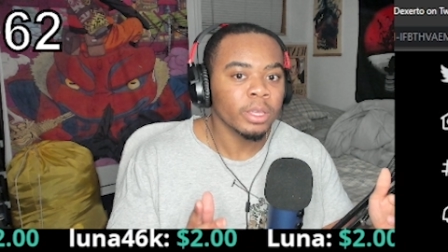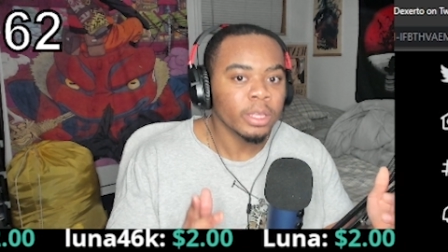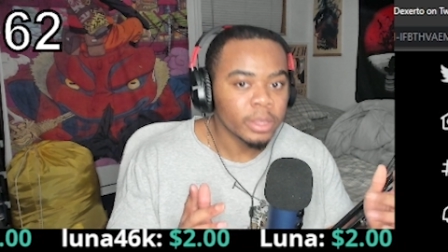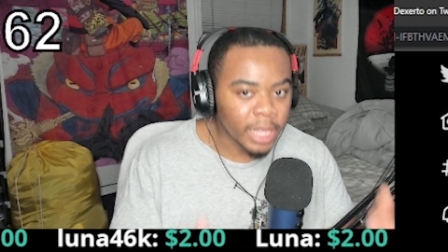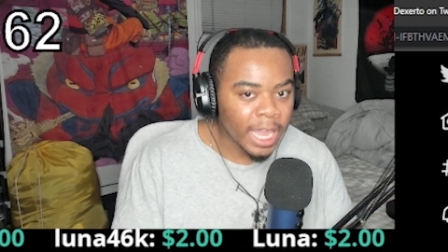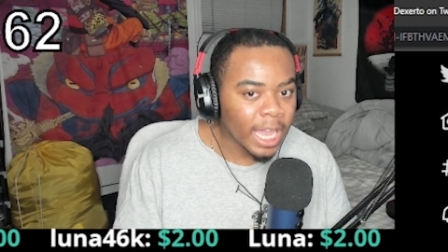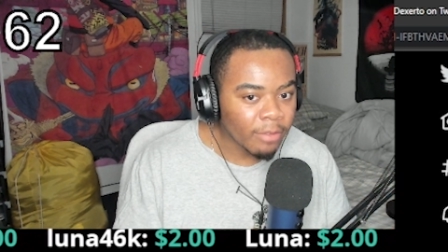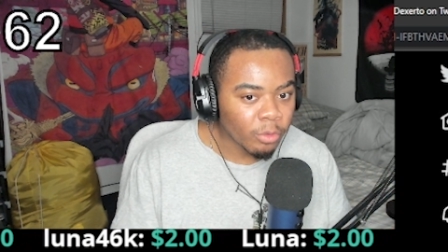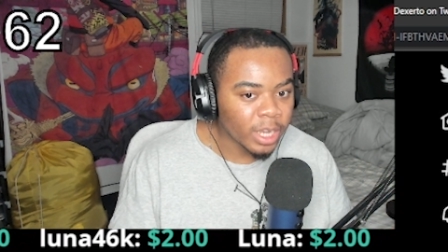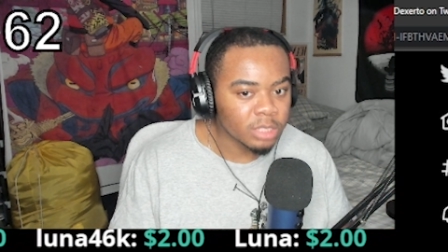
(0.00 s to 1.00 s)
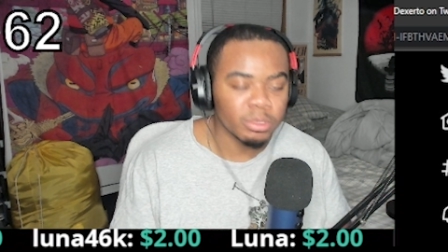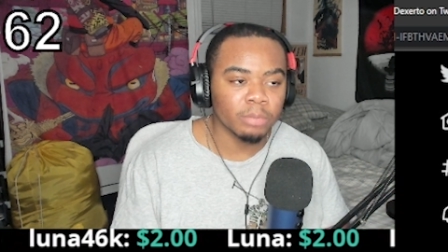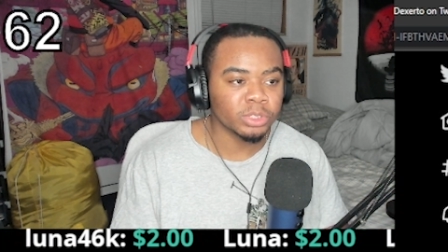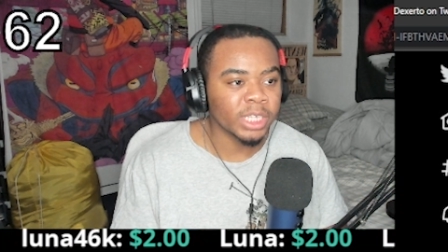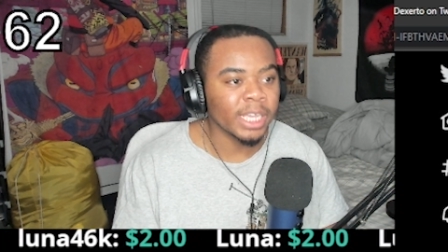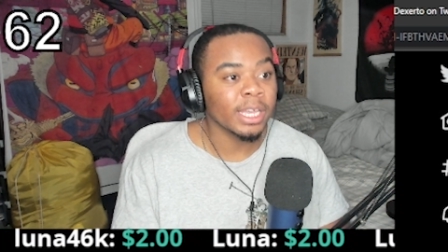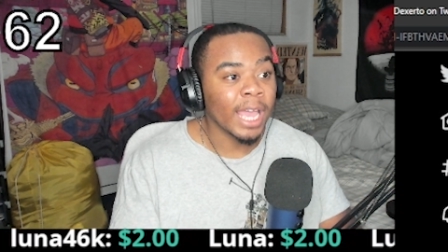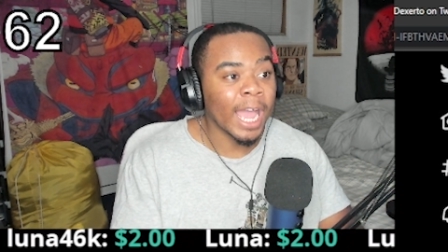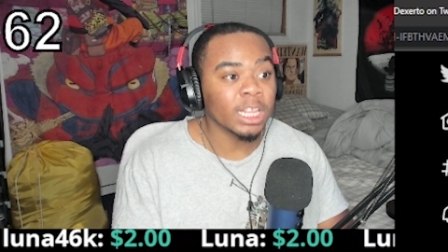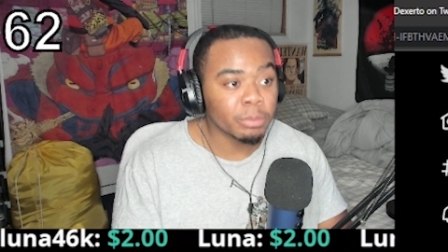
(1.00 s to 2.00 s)
They have a right to be upset
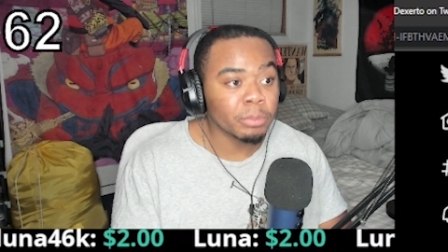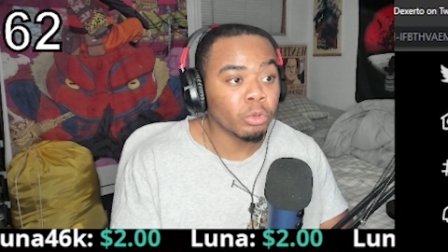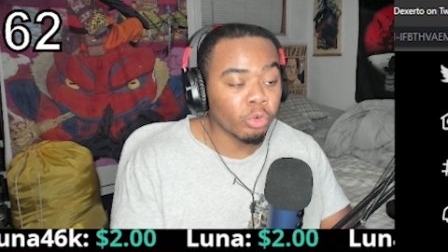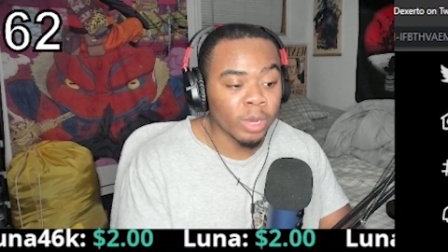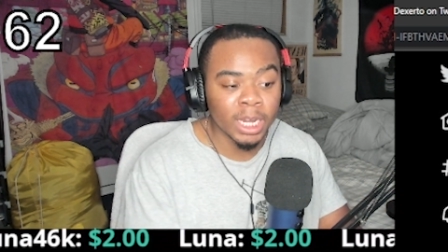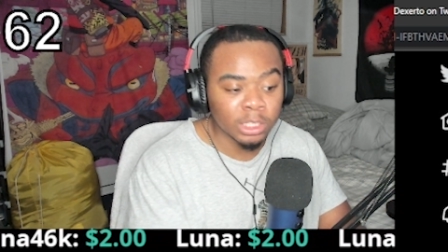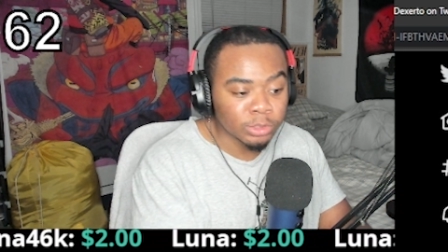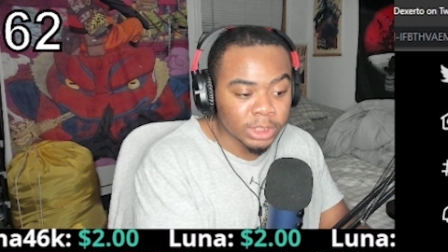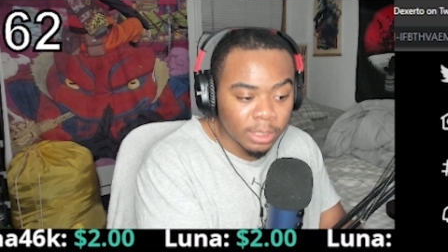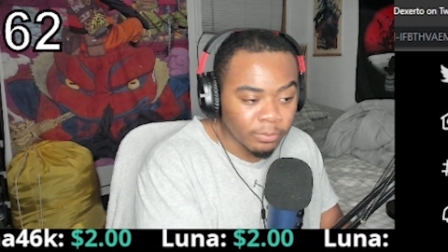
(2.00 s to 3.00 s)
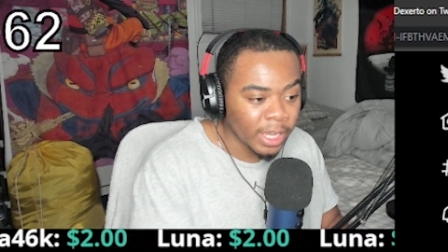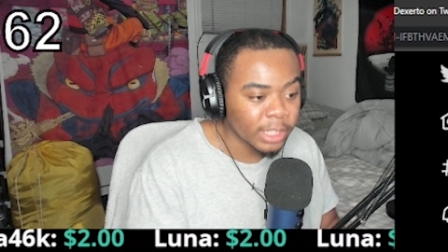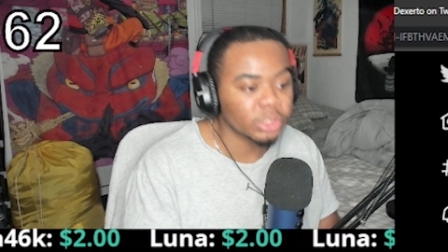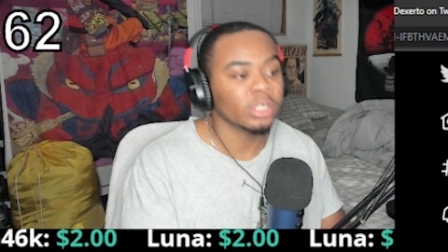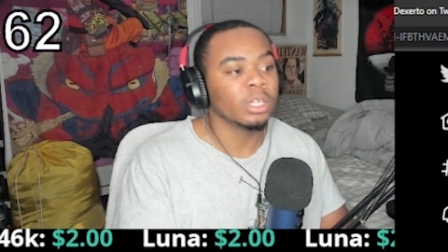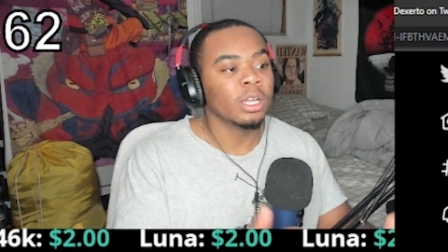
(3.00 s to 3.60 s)
at the people creating those deep fakes.